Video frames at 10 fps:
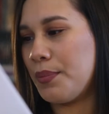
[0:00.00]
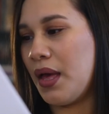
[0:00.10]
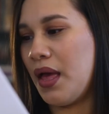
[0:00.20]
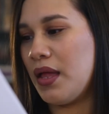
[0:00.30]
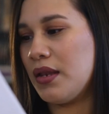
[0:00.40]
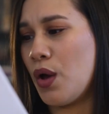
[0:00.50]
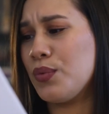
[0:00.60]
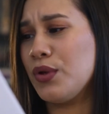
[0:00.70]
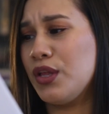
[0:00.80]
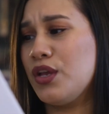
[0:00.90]
but a
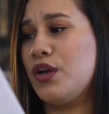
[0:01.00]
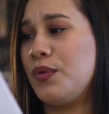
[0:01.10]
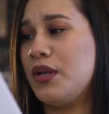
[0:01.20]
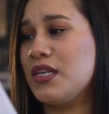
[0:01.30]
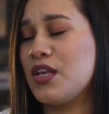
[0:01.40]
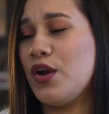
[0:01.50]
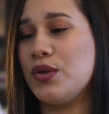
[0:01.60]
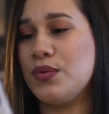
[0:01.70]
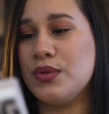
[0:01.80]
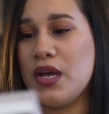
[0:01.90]
really good one because
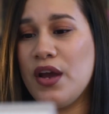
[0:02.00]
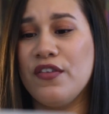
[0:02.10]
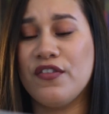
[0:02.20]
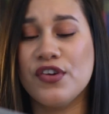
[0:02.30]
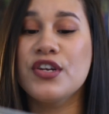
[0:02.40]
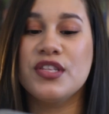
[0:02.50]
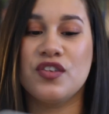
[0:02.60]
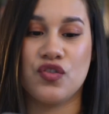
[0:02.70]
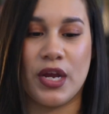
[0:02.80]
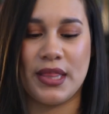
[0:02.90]
I've heard
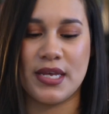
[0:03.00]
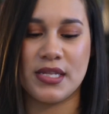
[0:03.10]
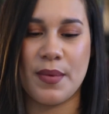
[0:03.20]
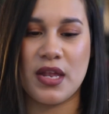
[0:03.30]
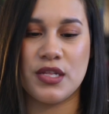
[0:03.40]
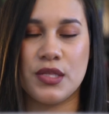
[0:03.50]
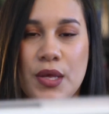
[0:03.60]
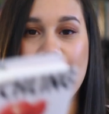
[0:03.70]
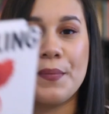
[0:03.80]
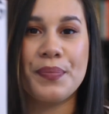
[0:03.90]
such great things about it. So